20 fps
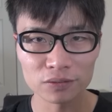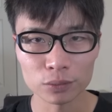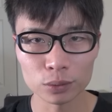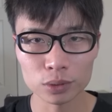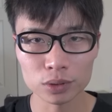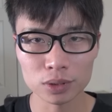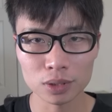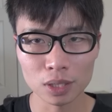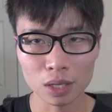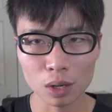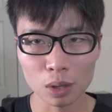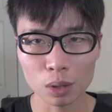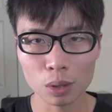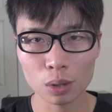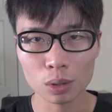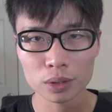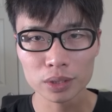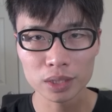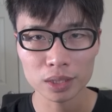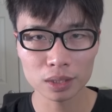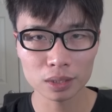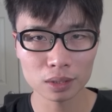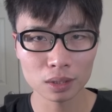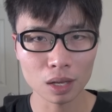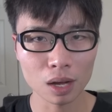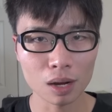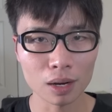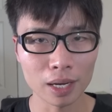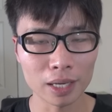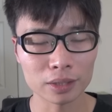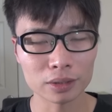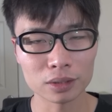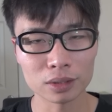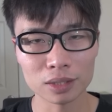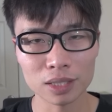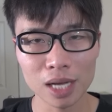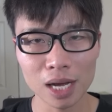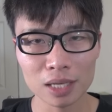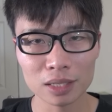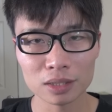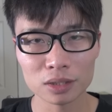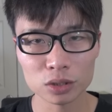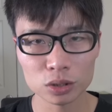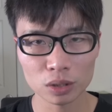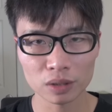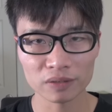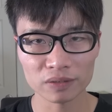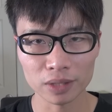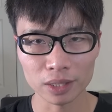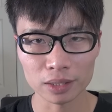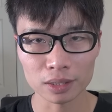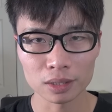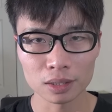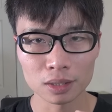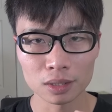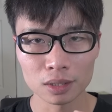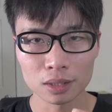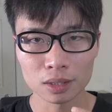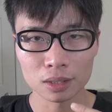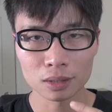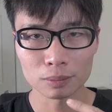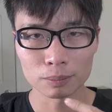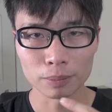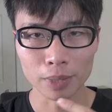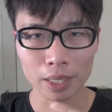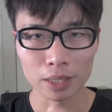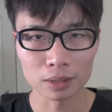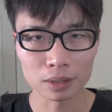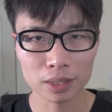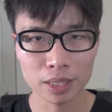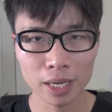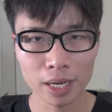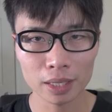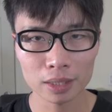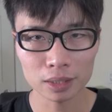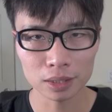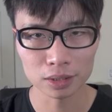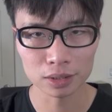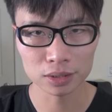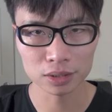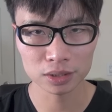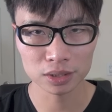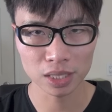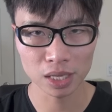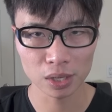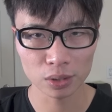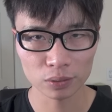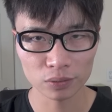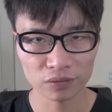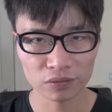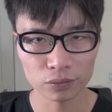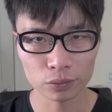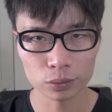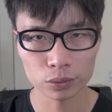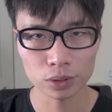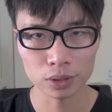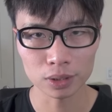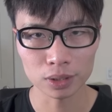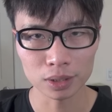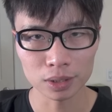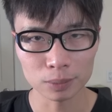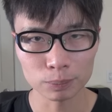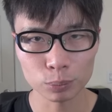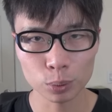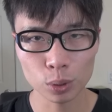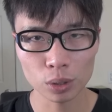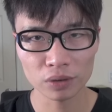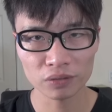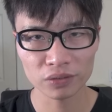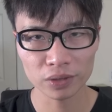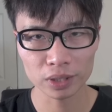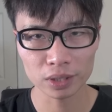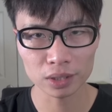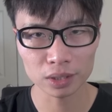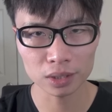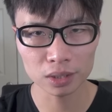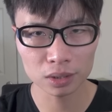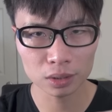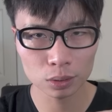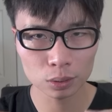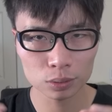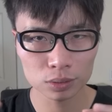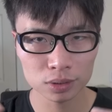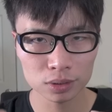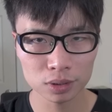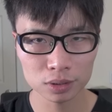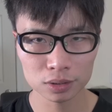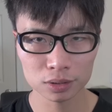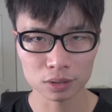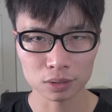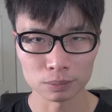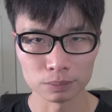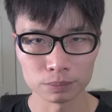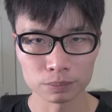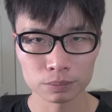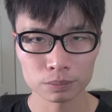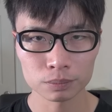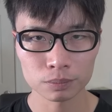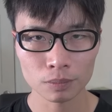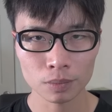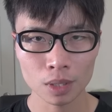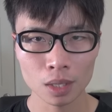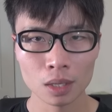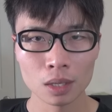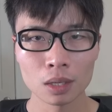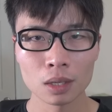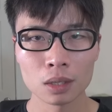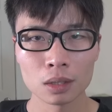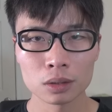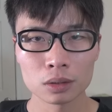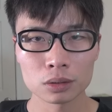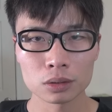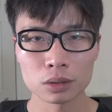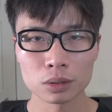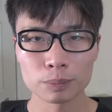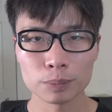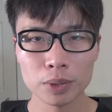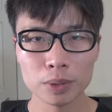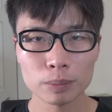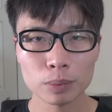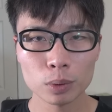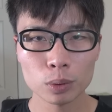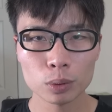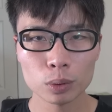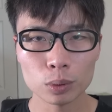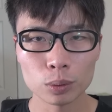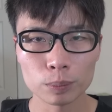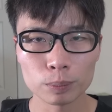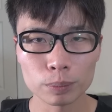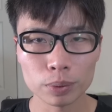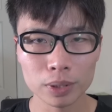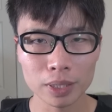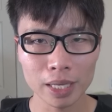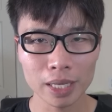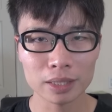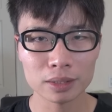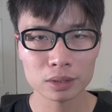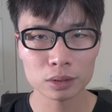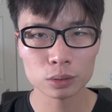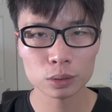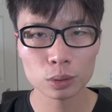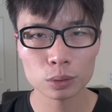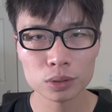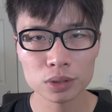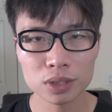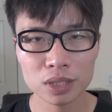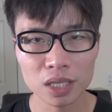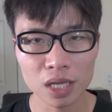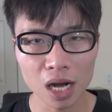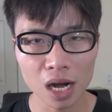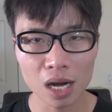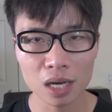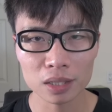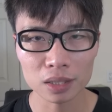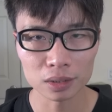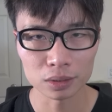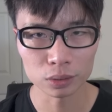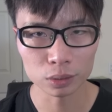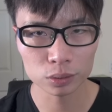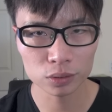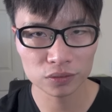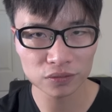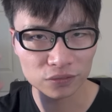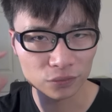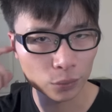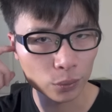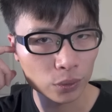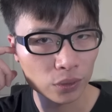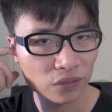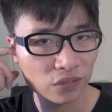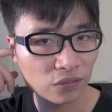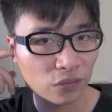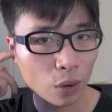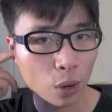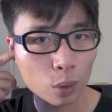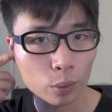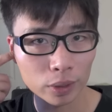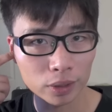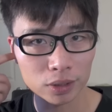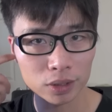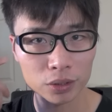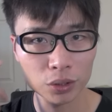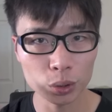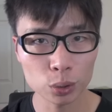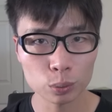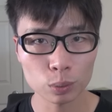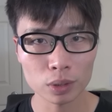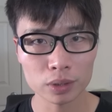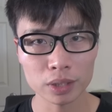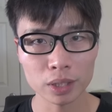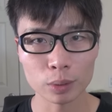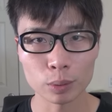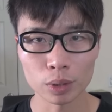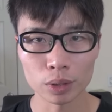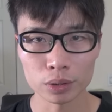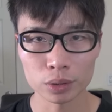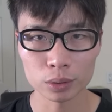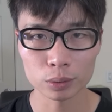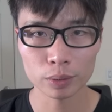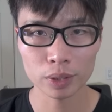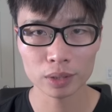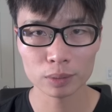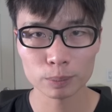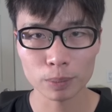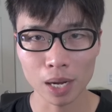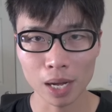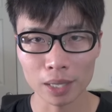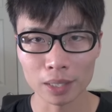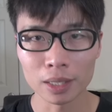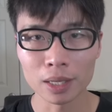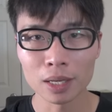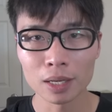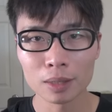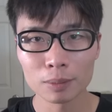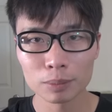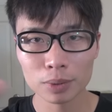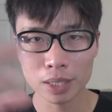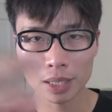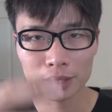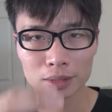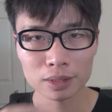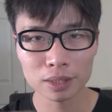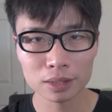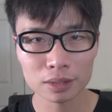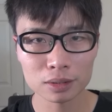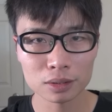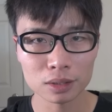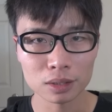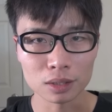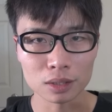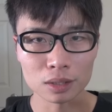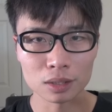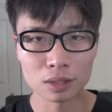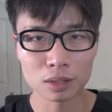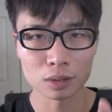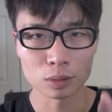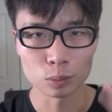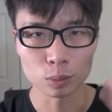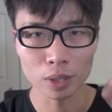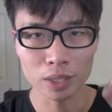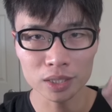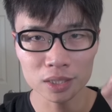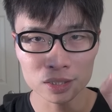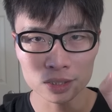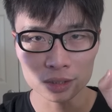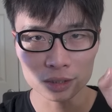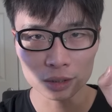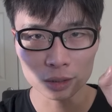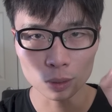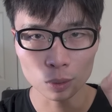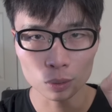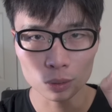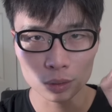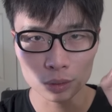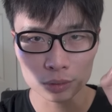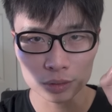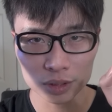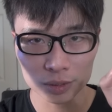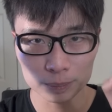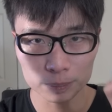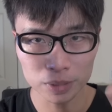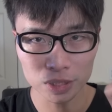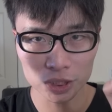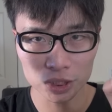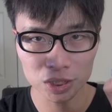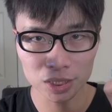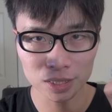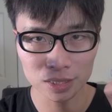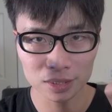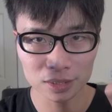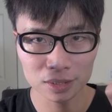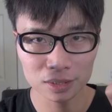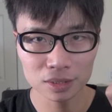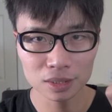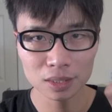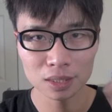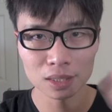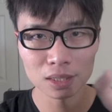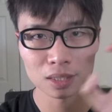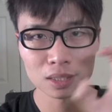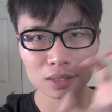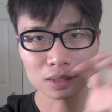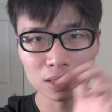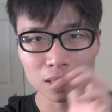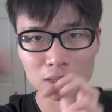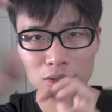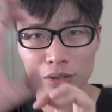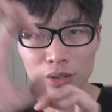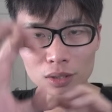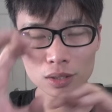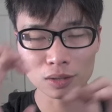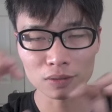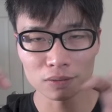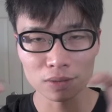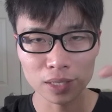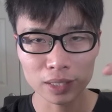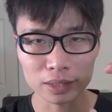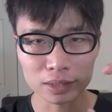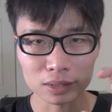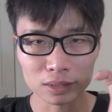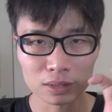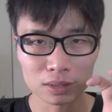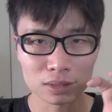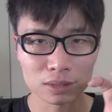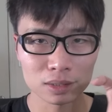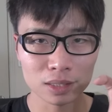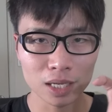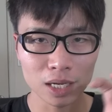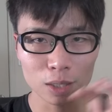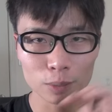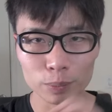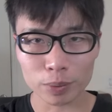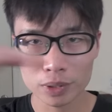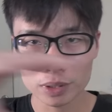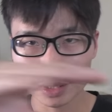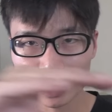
fruit all year long, and the garden sort of like maintain itself through the perfect ecosystem. The people who planted those garden, those fruit forests, knew what they were doing by planting the right local species. They're sort of like helping